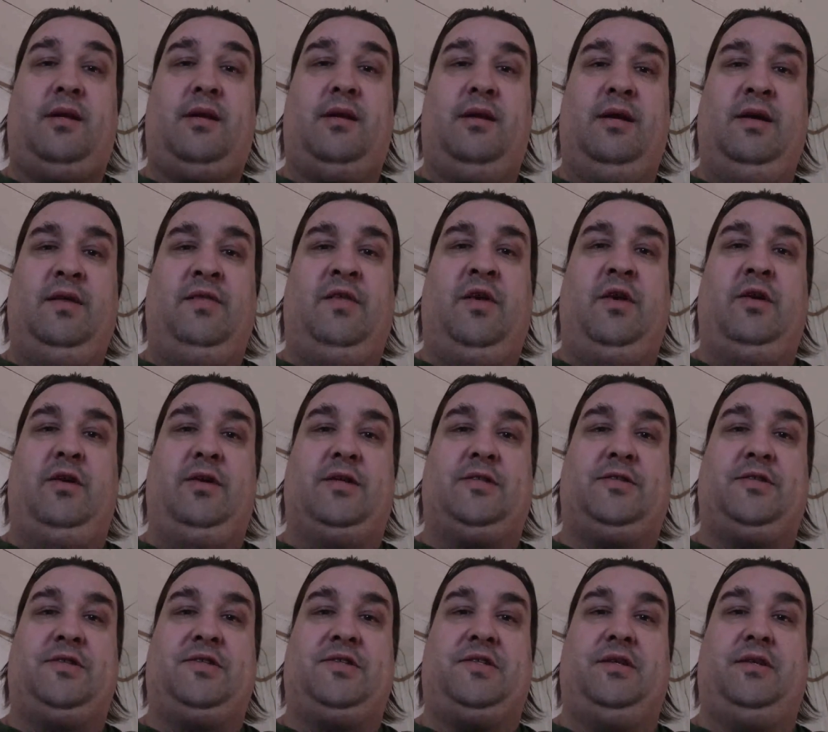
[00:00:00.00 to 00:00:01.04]
if you're
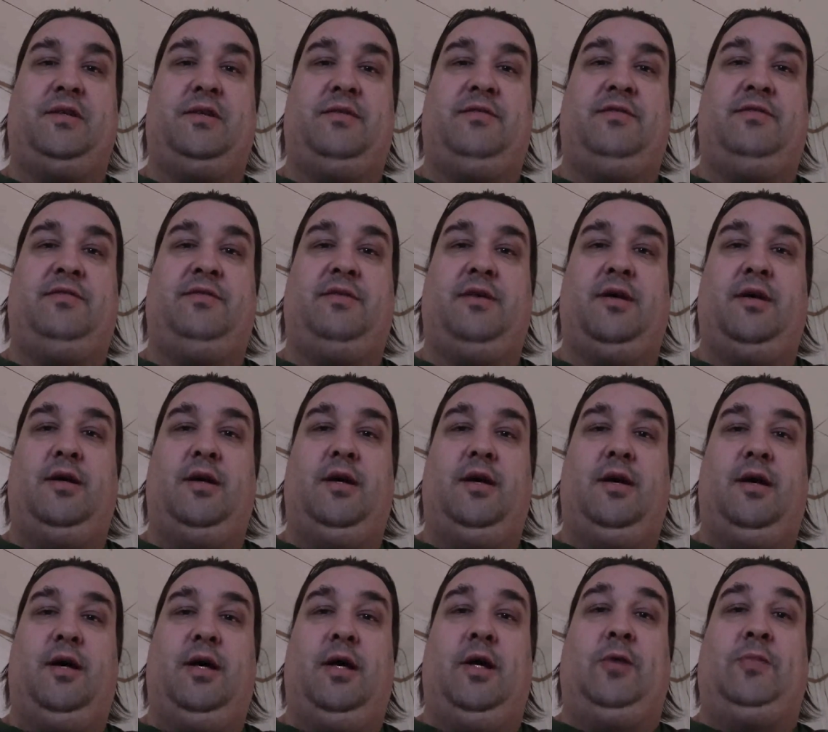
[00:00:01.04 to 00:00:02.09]
interested of
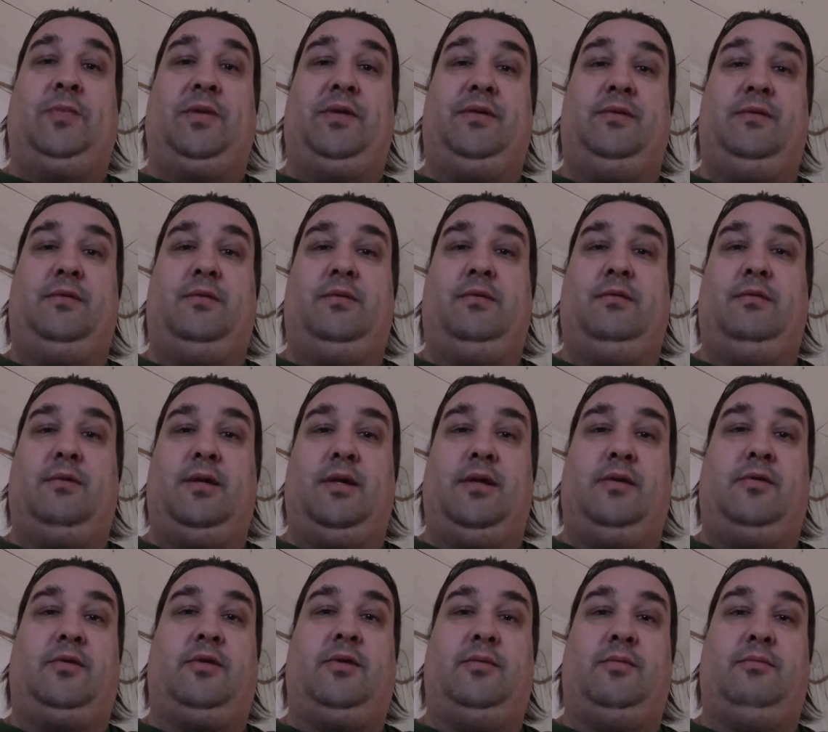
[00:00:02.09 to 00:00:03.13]
helping, you
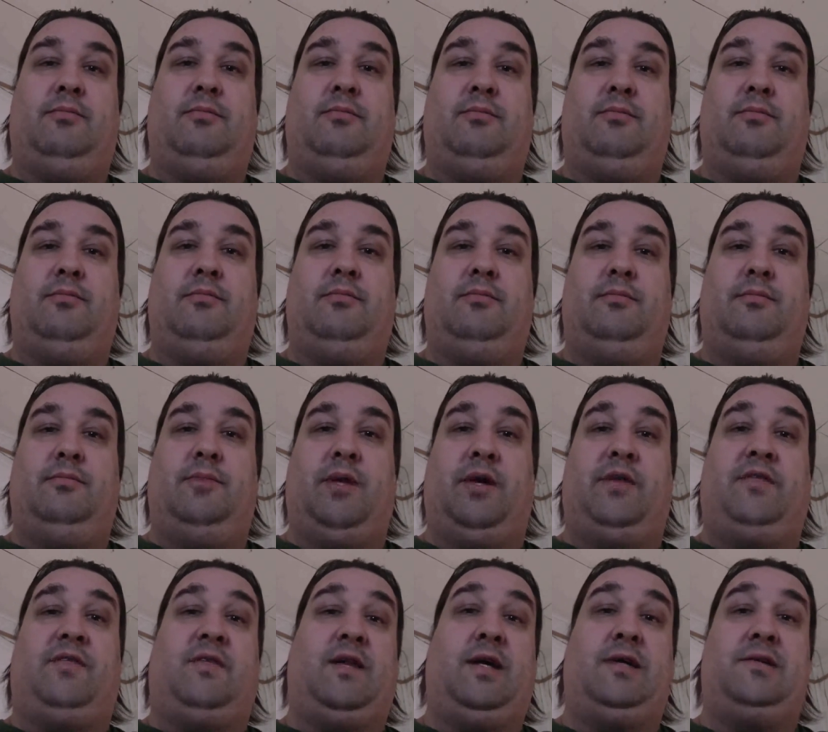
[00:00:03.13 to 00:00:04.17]
know, the
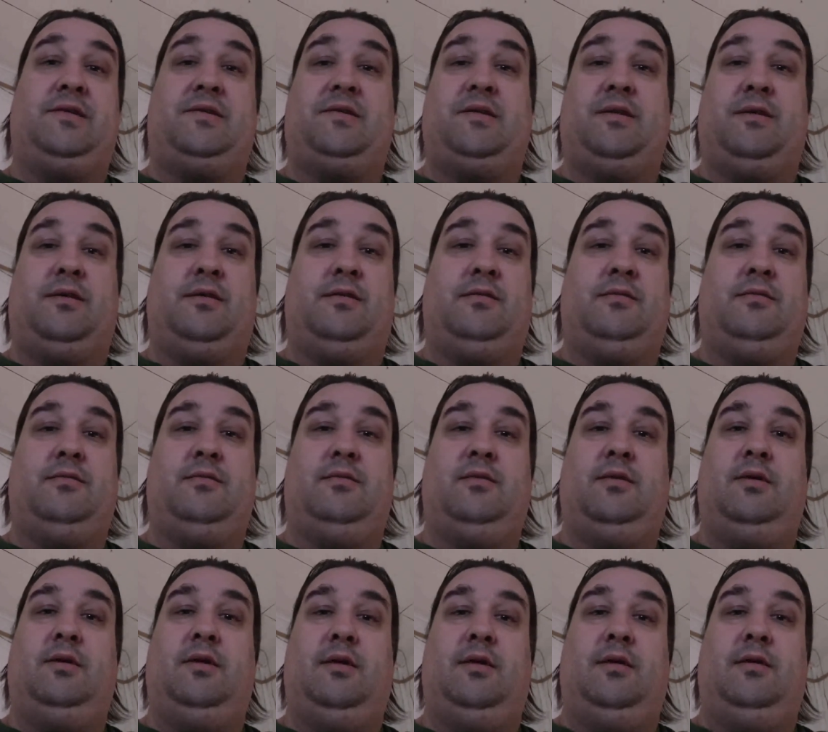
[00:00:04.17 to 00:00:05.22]
butterflies, you know,
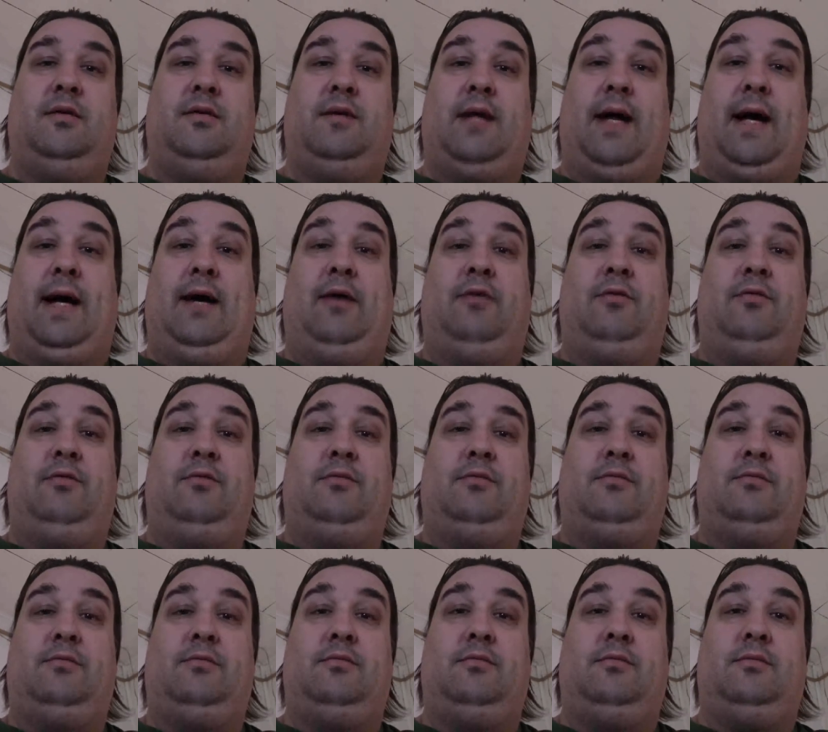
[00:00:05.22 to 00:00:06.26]
out.
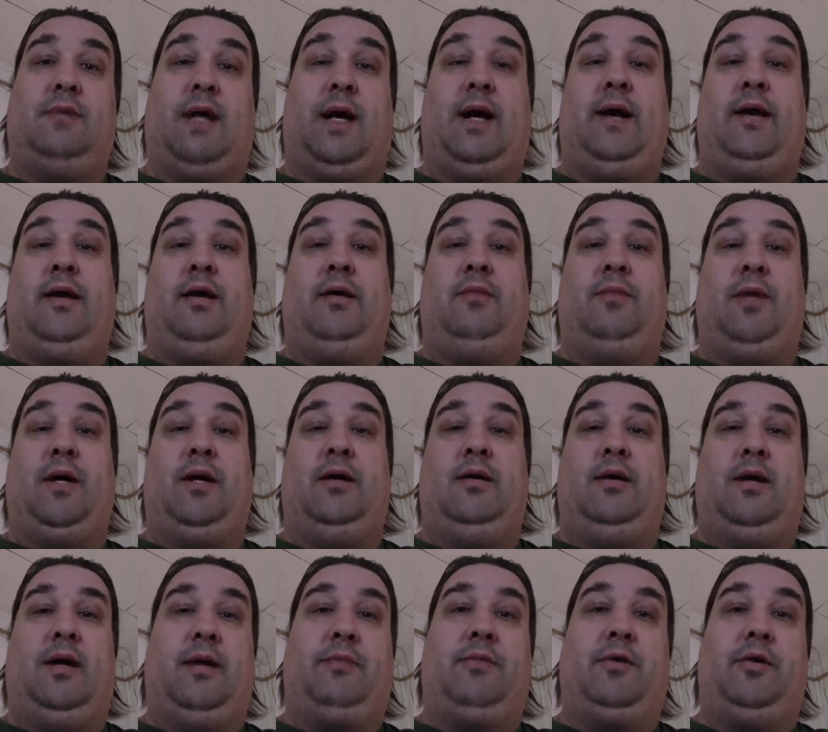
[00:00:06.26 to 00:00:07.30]
I am. I,
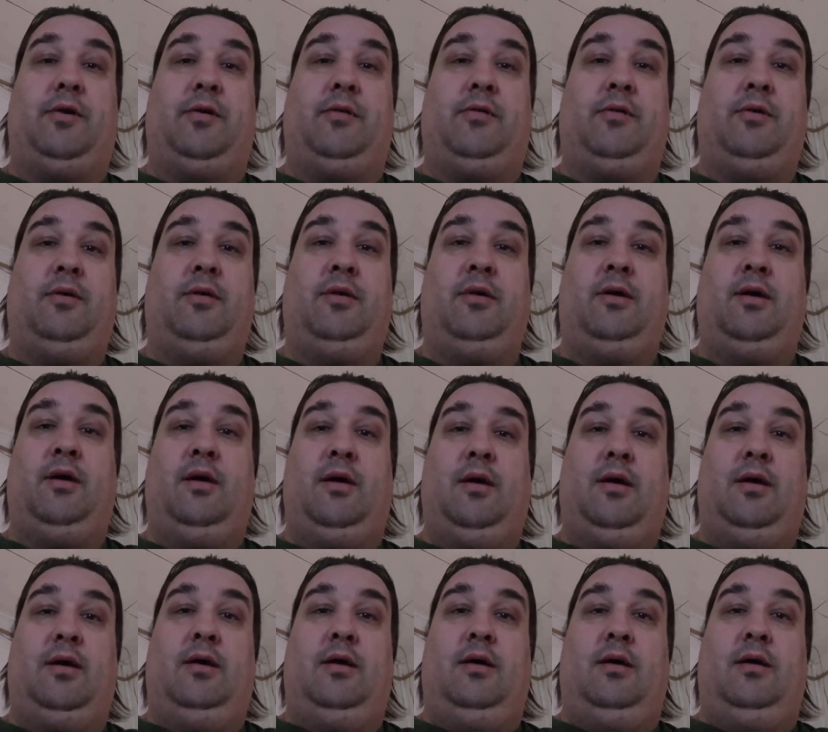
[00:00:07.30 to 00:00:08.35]
am going to
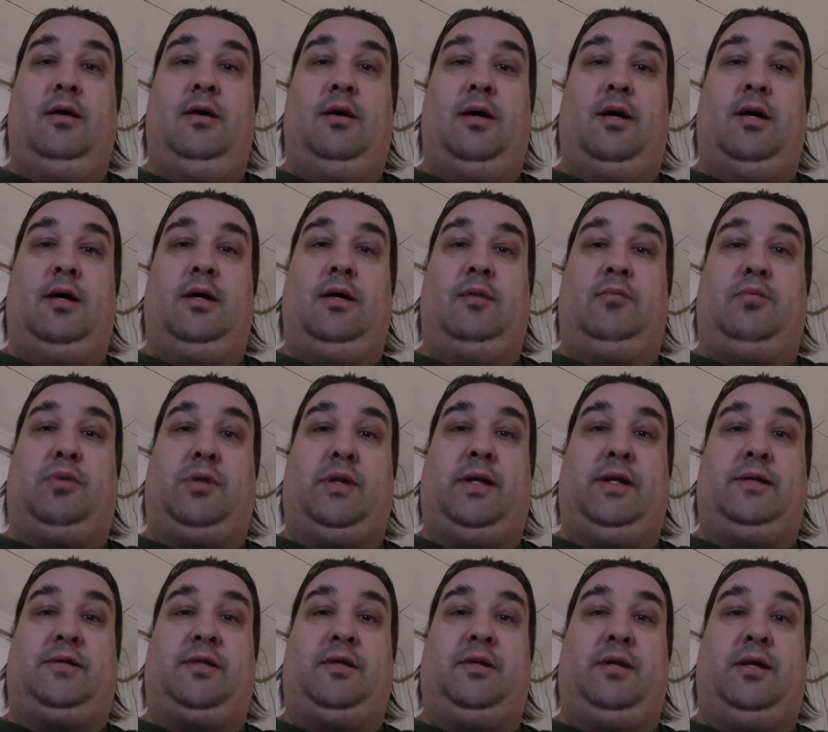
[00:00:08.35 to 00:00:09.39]
uh,
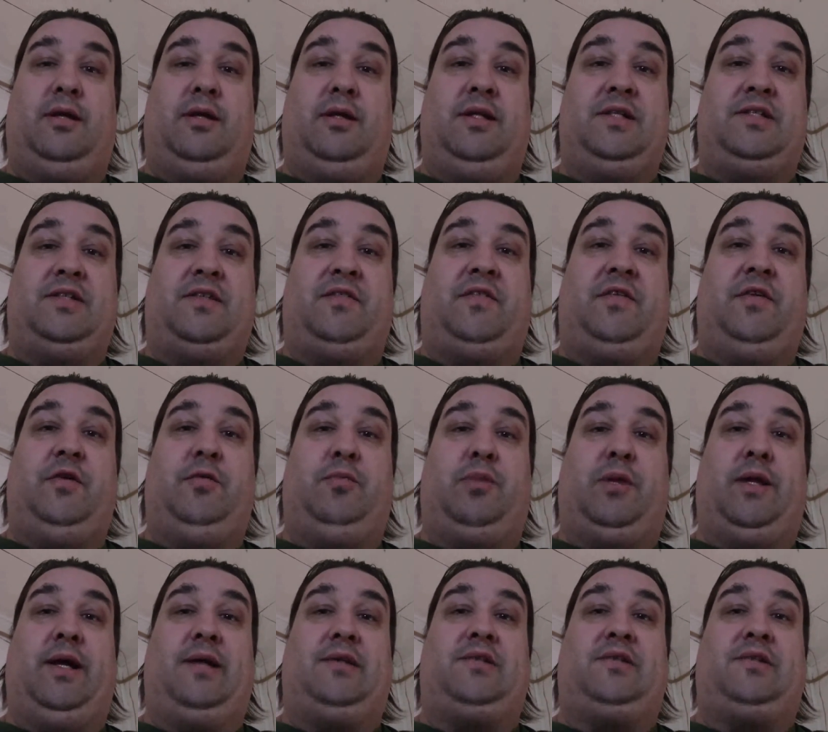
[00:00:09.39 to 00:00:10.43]
plant uh, at least a few
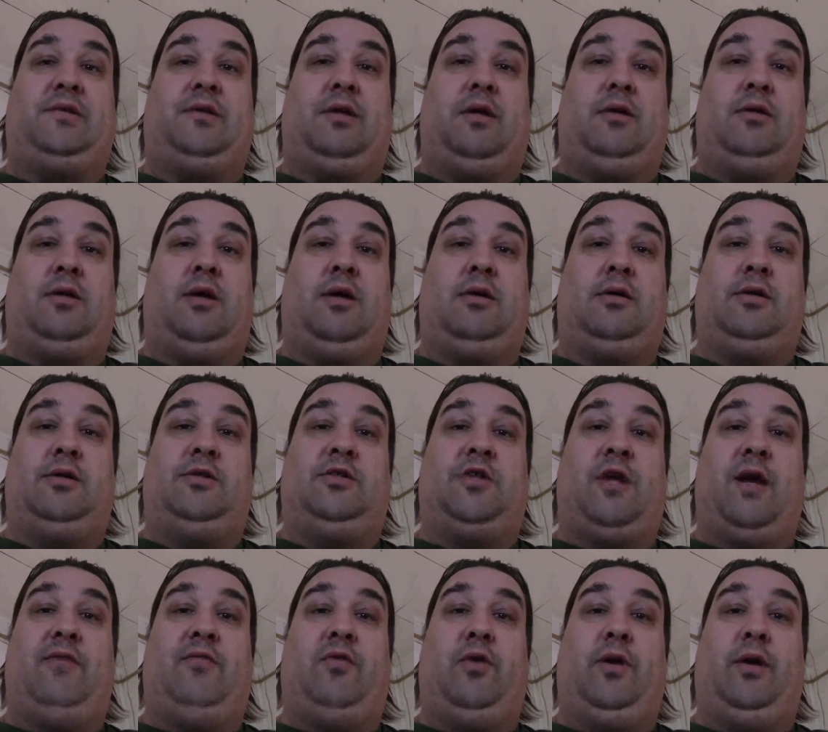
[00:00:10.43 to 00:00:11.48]
plants along the
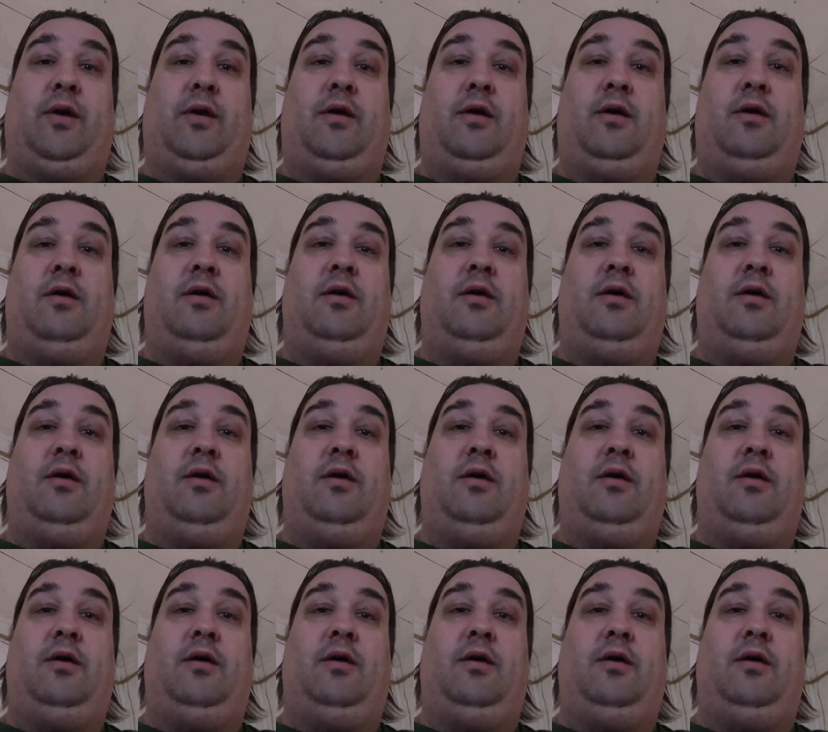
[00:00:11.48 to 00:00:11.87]
driveway